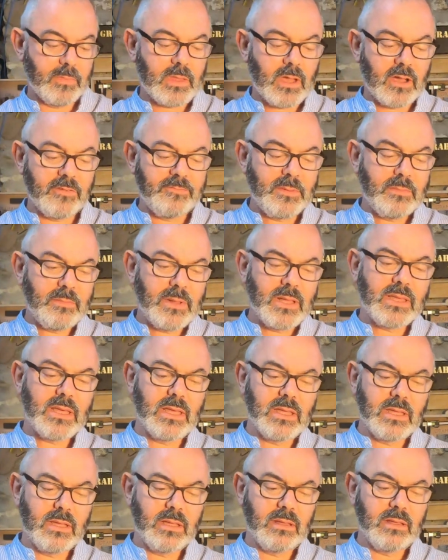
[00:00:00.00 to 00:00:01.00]
I've been
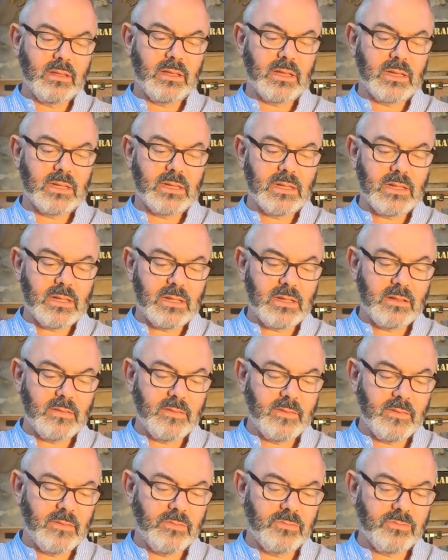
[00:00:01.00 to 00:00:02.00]
making
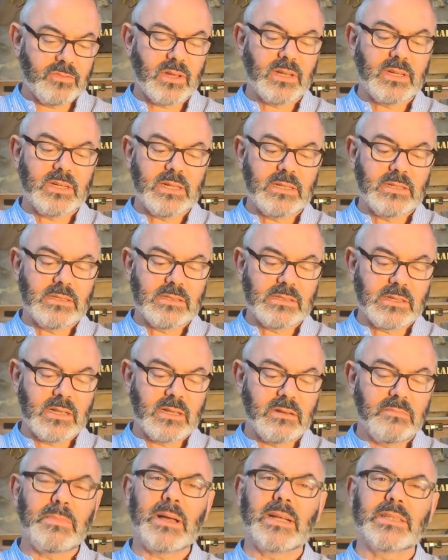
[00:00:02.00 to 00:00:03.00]
violins
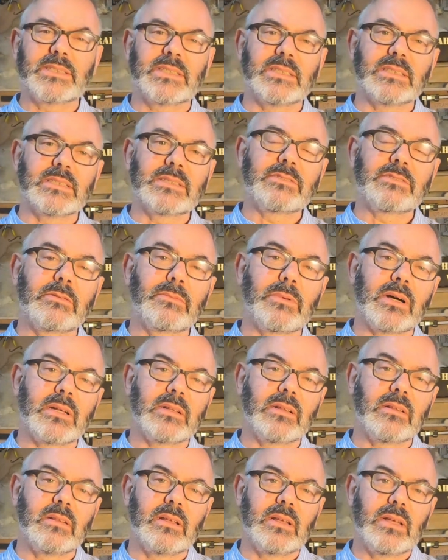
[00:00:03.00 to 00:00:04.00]
in batches a
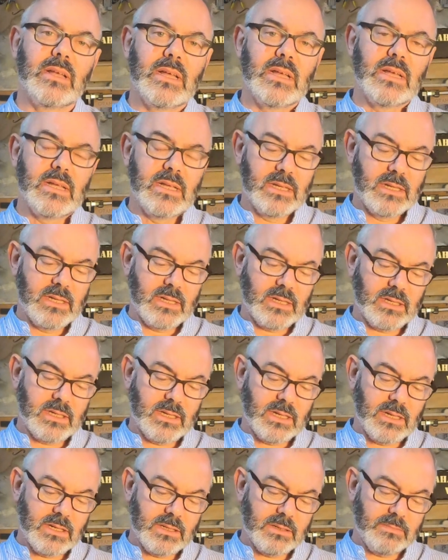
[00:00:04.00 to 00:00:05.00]
while,
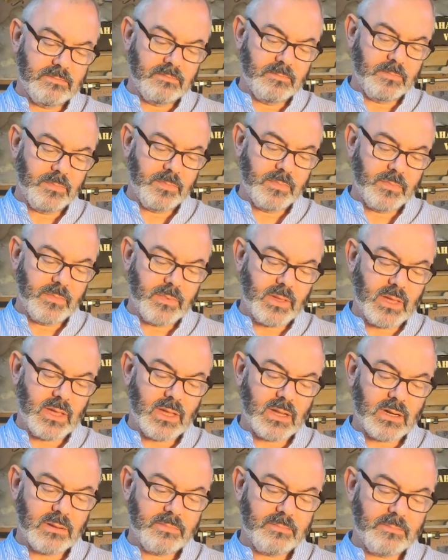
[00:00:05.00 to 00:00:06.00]
and
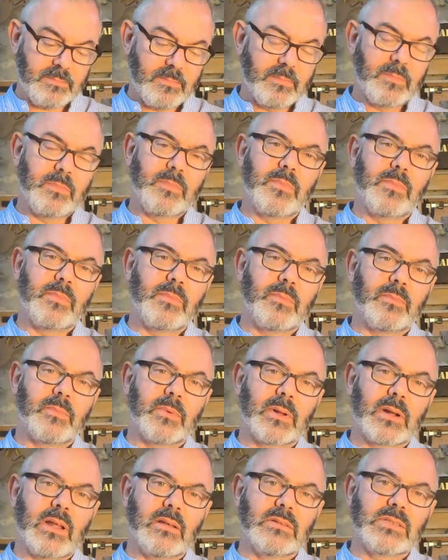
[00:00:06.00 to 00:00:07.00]
I'm
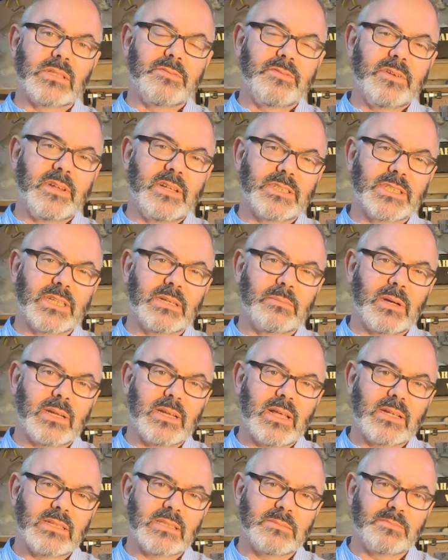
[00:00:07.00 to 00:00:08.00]
close to finishing my
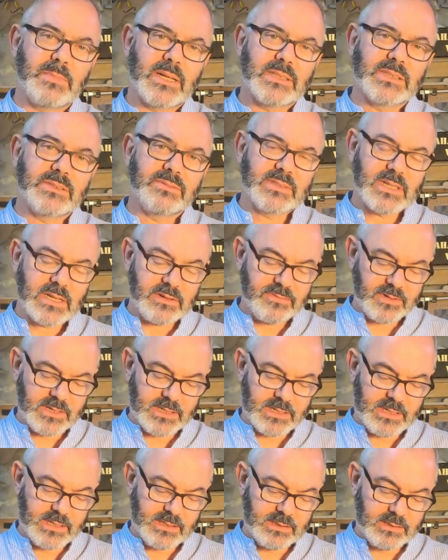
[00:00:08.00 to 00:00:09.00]
latest batch of 10
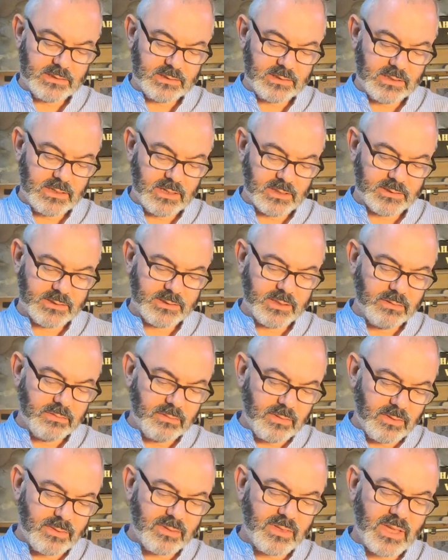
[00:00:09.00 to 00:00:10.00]
violins. I
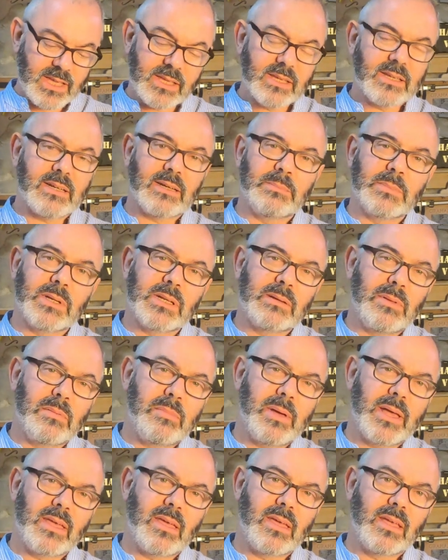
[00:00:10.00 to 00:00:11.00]
don't think I'm going to be
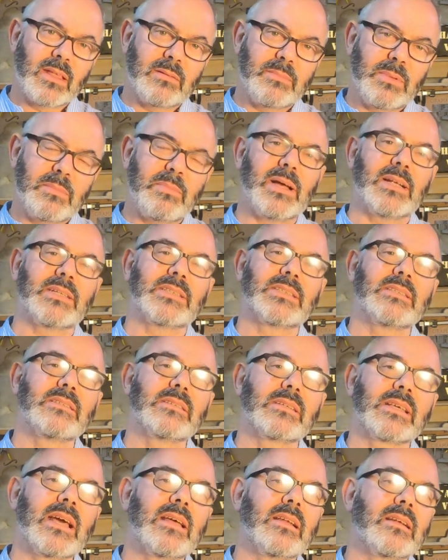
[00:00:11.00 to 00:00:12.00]
making them in
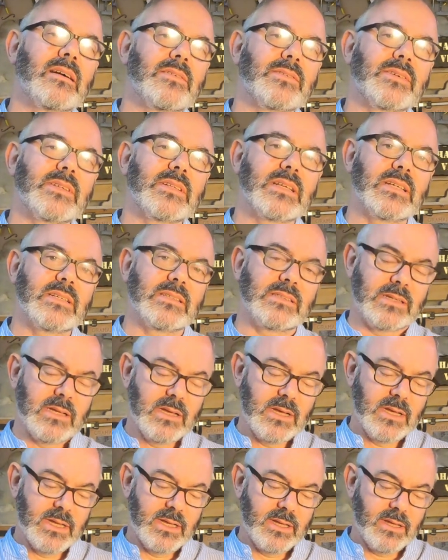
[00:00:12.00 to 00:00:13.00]
batches again after this.
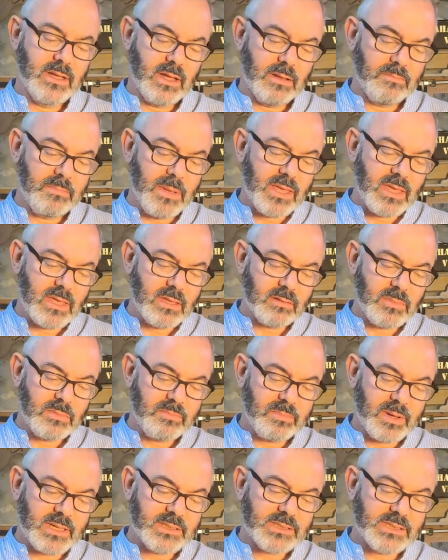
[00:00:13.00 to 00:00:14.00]
Making them in
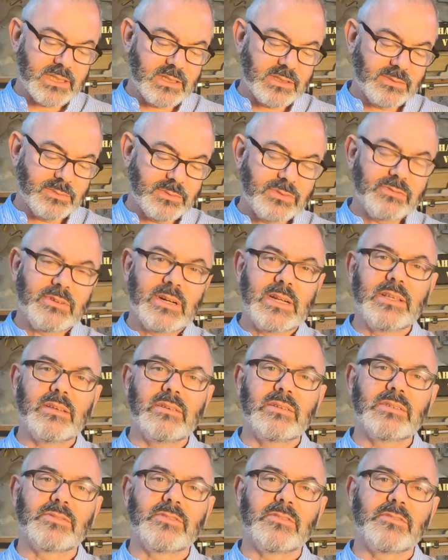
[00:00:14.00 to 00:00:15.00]
batches was really
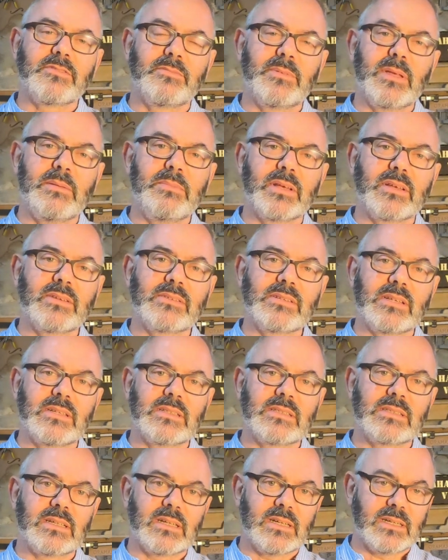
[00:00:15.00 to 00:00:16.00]
useful for me because
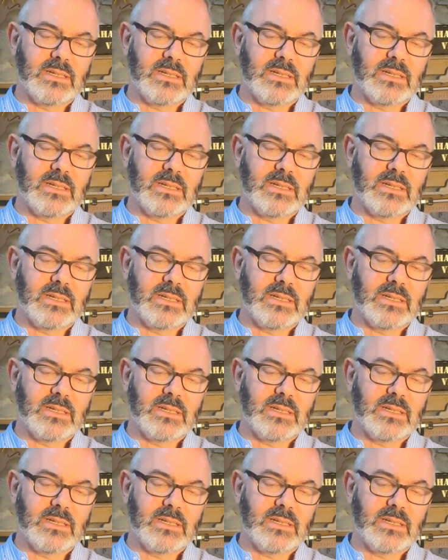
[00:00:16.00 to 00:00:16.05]
it